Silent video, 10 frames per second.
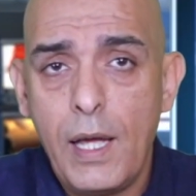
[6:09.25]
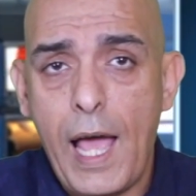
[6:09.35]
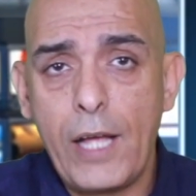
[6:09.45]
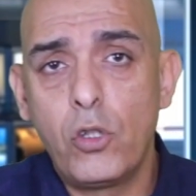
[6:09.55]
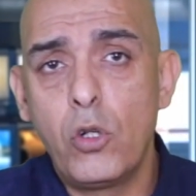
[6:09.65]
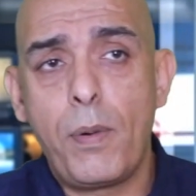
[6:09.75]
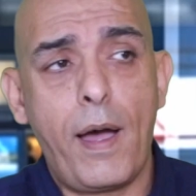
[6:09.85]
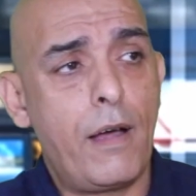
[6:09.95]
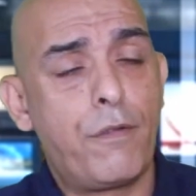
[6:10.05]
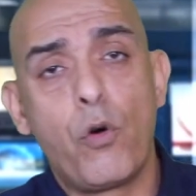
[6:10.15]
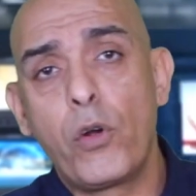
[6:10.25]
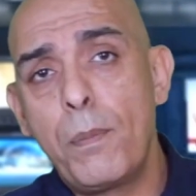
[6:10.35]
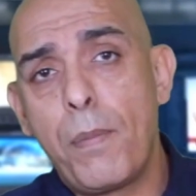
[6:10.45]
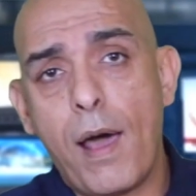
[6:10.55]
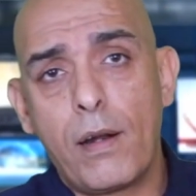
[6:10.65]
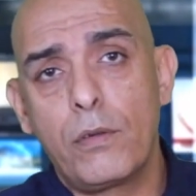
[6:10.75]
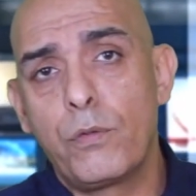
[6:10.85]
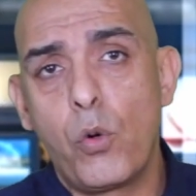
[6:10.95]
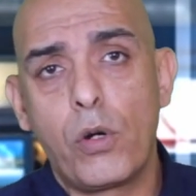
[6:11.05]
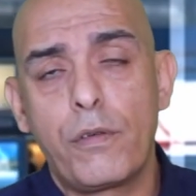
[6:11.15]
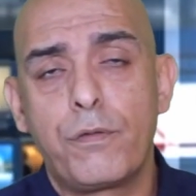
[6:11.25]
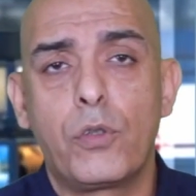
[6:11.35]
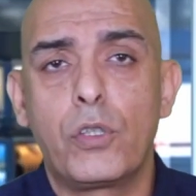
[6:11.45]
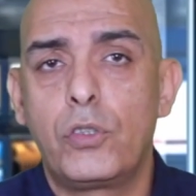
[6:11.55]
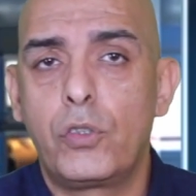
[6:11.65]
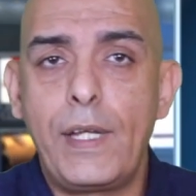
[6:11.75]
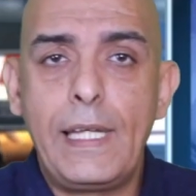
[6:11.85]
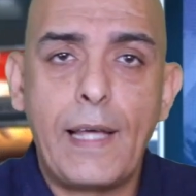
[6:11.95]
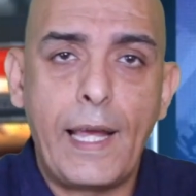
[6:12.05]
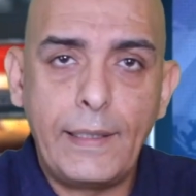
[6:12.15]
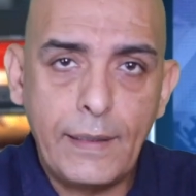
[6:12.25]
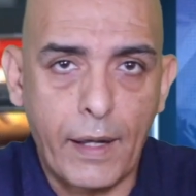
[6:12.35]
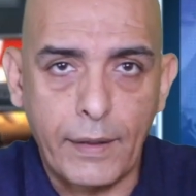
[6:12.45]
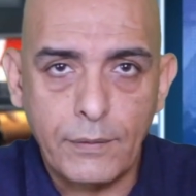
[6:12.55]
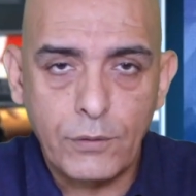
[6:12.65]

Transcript: I go buy a 40 bottle of water for $3.99.